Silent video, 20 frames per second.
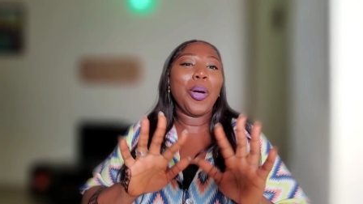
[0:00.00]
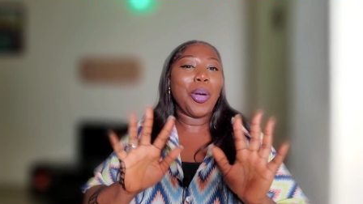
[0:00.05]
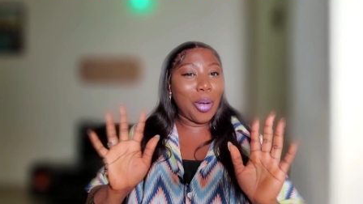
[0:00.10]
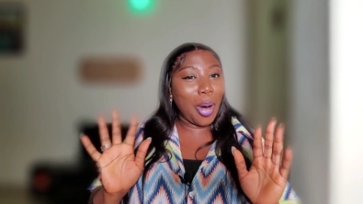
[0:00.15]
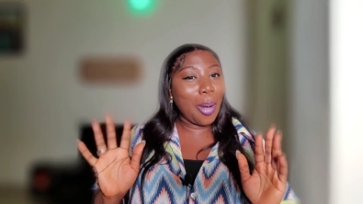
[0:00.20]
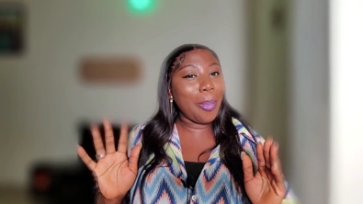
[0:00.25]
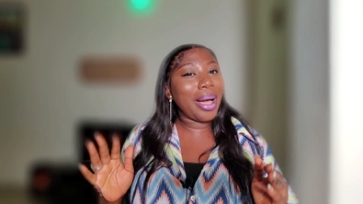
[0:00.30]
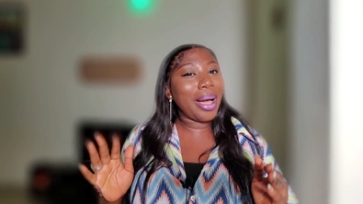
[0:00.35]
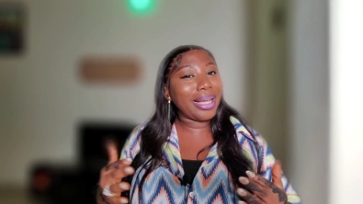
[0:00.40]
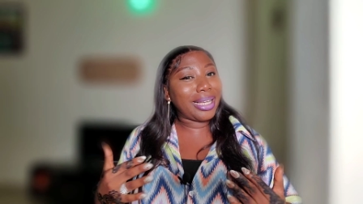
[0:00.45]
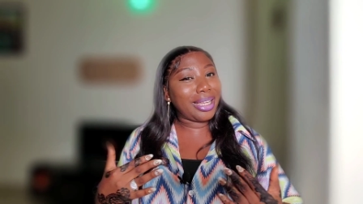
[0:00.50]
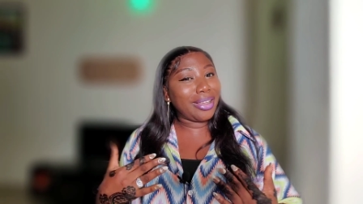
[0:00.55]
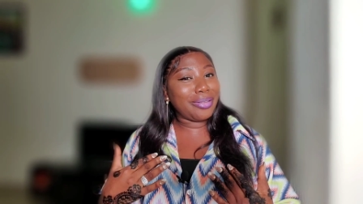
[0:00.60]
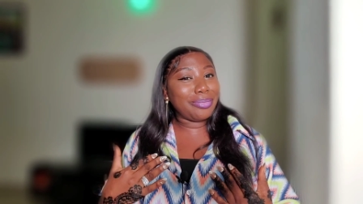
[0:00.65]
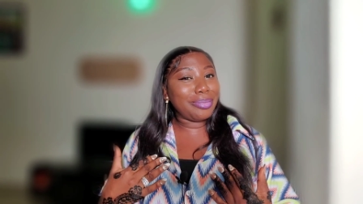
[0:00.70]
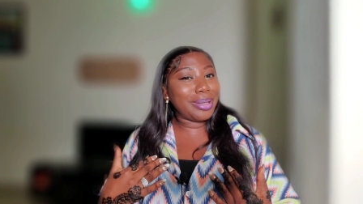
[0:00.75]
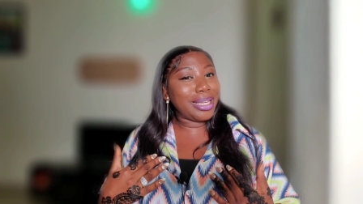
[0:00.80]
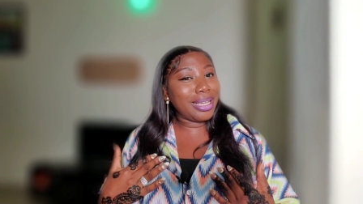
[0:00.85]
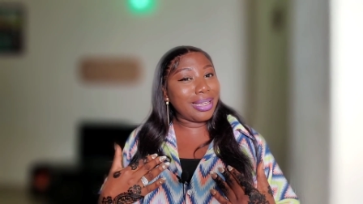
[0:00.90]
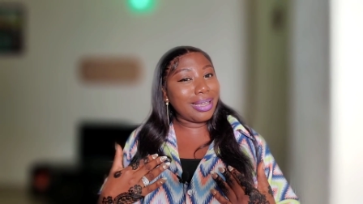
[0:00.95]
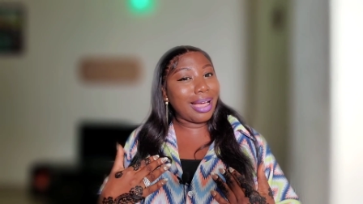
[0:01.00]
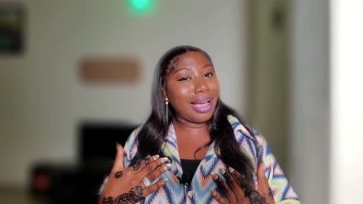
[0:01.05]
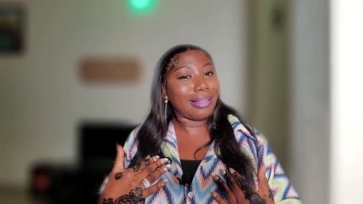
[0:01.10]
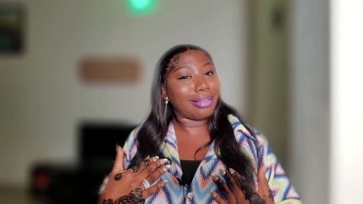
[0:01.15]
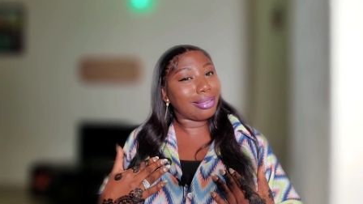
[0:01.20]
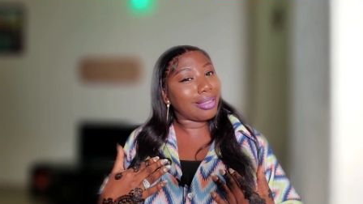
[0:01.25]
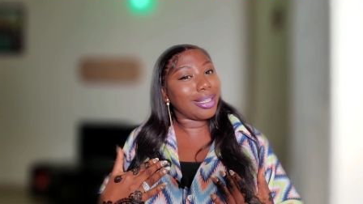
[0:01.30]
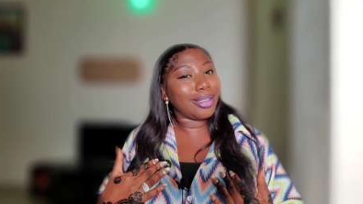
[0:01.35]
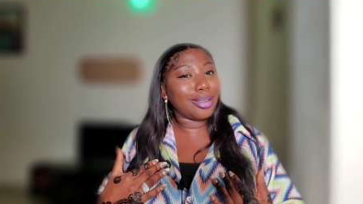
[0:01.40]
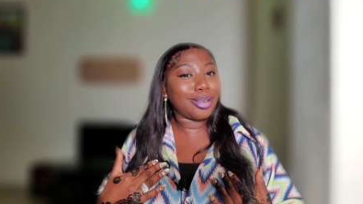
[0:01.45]
come and give me
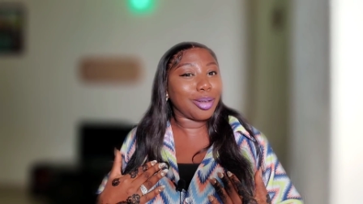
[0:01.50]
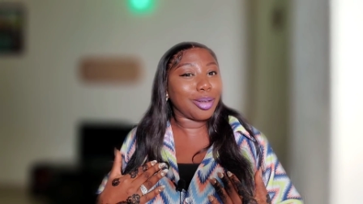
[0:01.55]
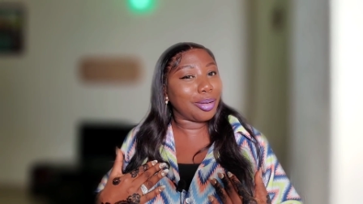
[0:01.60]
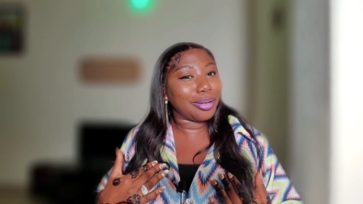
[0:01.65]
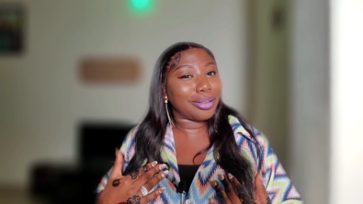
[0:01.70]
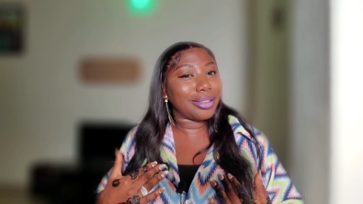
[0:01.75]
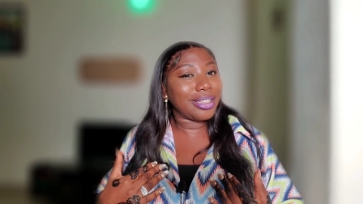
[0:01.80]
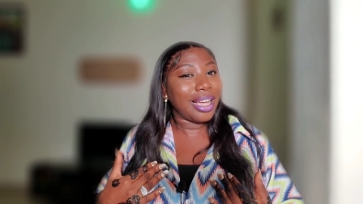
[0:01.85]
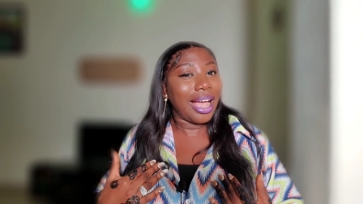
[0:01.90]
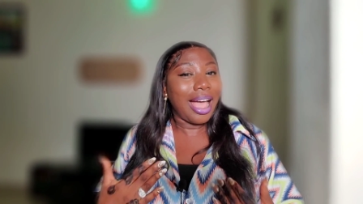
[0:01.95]
attention